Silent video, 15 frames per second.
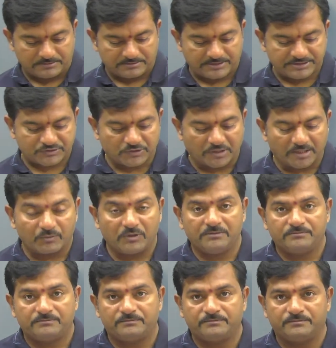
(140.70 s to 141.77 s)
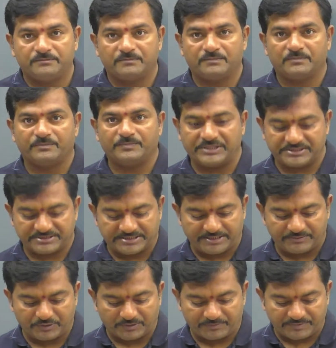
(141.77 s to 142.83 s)
Is it audible? Please
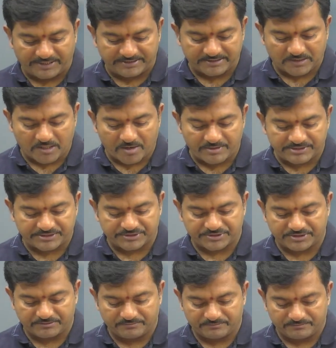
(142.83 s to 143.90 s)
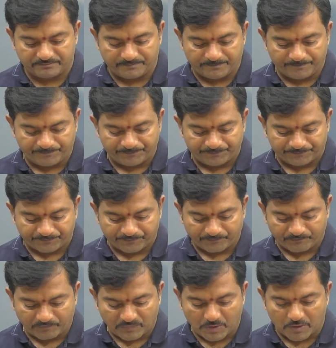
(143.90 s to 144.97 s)
can you reply in the comment section?
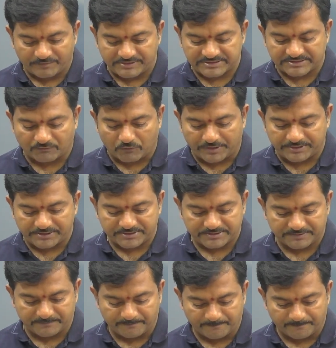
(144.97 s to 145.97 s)
How is the voice?